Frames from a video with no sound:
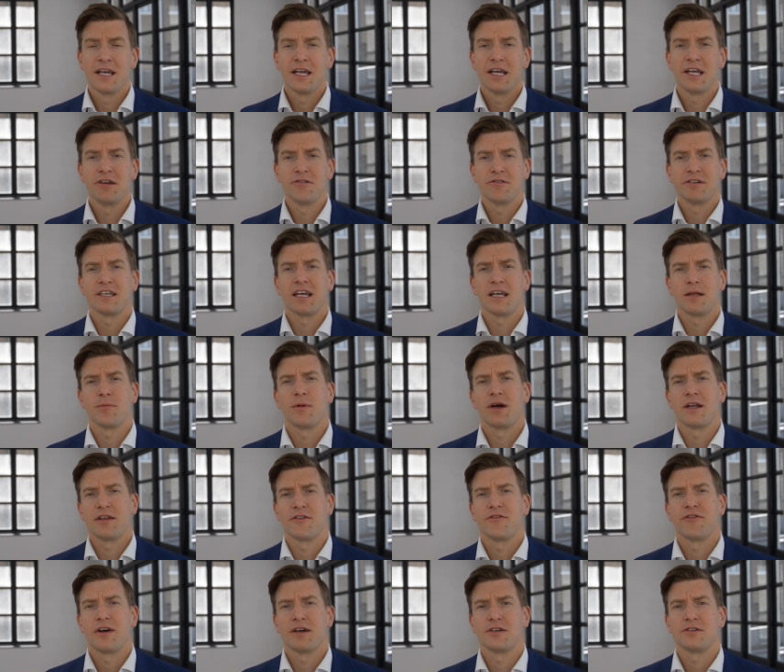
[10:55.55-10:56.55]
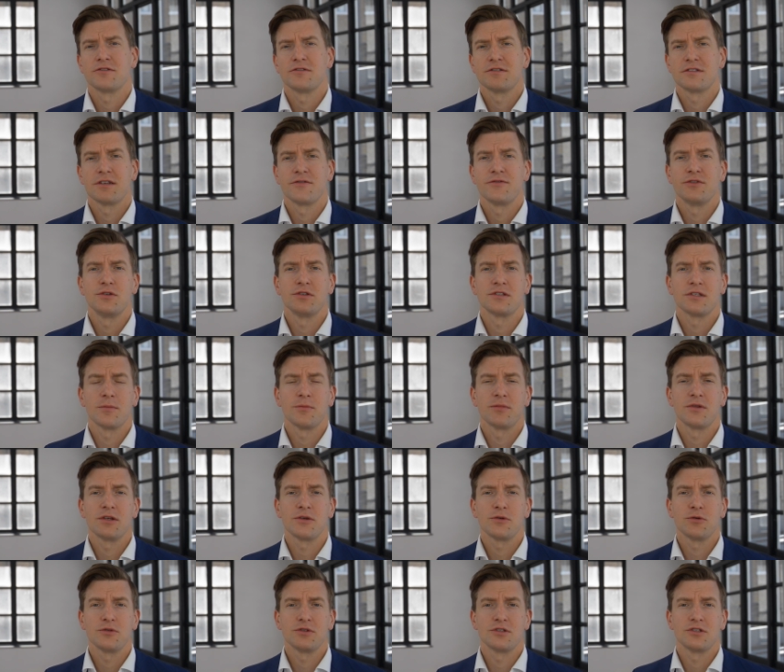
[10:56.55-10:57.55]
hearing aid manufacturers have used something
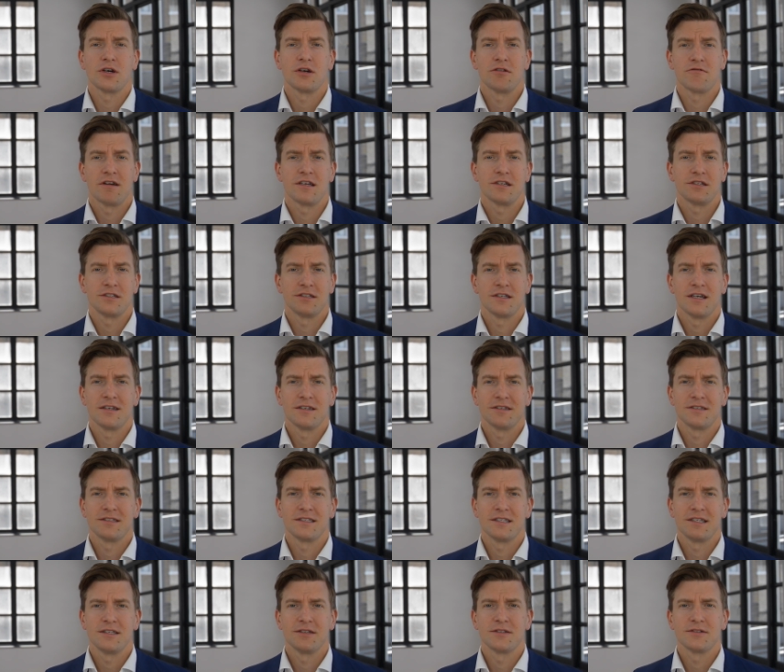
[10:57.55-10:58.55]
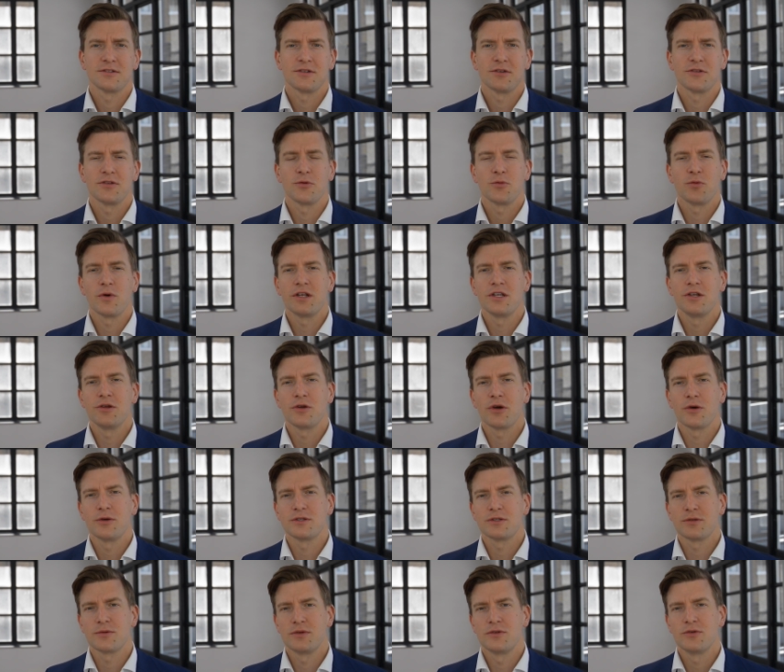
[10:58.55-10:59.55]
called directionality, so that when you go
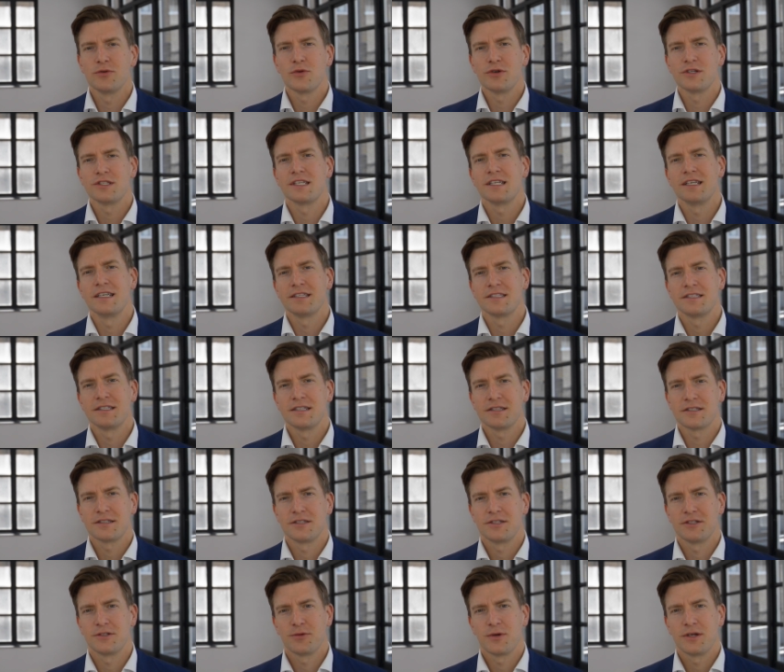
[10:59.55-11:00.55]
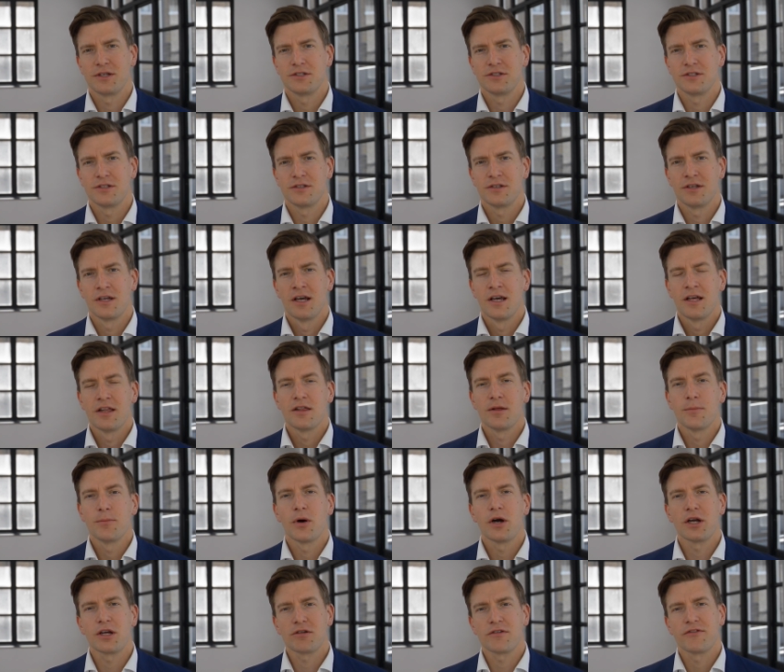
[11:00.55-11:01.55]
into a noisy listening situation, the
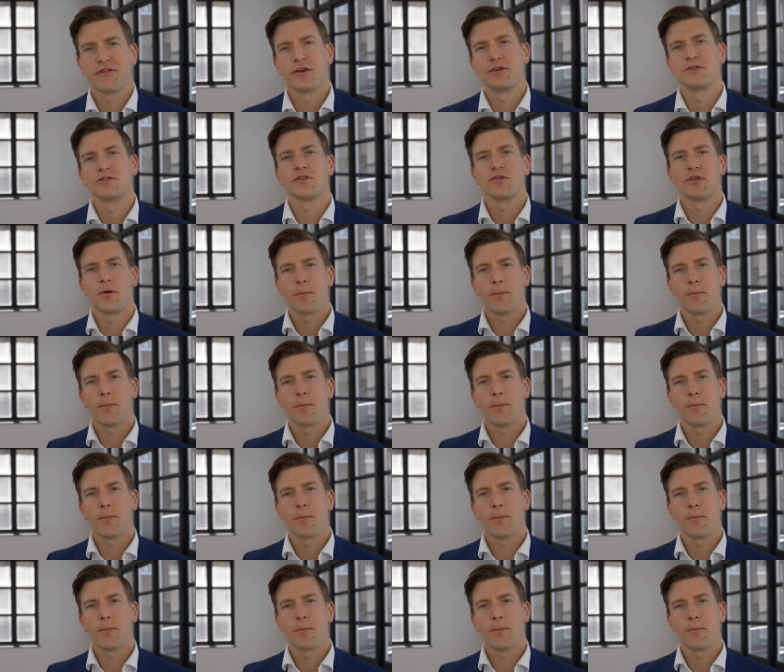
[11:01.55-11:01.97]
microphones on